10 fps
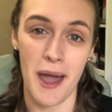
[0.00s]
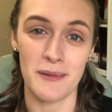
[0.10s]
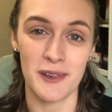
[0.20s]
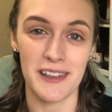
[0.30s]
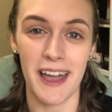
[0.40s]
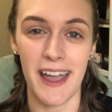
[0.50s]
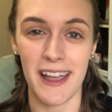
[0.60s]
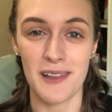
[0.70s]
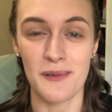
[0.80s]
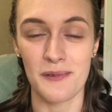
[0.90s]
I'm going
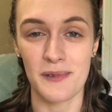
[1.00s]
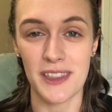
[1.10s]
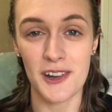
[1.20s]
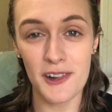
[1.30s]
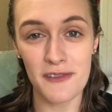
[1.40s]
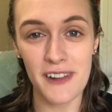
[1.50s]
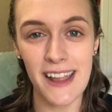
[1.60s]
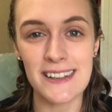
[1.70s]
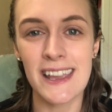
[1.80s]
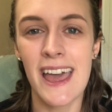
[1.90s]
kayaking with a
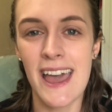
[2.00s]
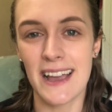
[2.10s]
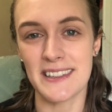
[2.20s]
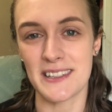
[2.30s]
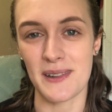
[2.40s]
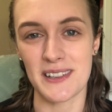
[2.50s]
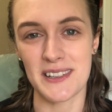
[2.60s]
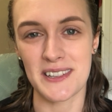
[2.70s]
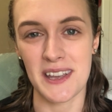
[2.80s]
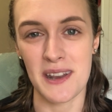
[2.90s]
girlfriend, and so it's
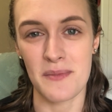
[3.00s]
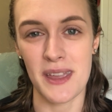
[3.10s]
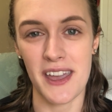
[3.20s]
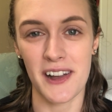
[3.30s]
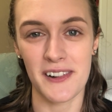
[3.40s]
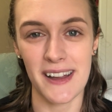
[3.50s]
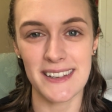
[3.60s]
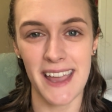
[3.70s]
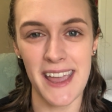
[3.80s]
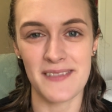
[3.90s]
just gonna be a
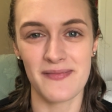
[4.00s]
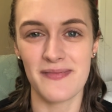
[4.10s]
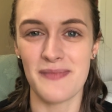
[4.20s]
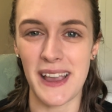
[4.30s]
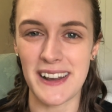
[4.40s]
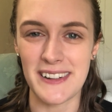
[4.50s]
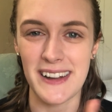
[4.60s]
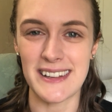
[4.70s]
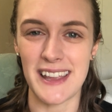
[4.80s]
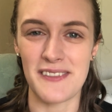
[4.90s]
great day. Make it a
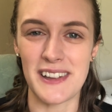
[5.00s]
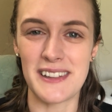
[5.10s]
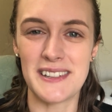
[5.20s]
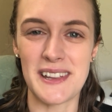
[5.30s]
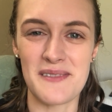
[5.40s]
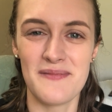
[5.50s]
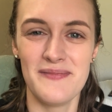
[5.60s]
great day for you too.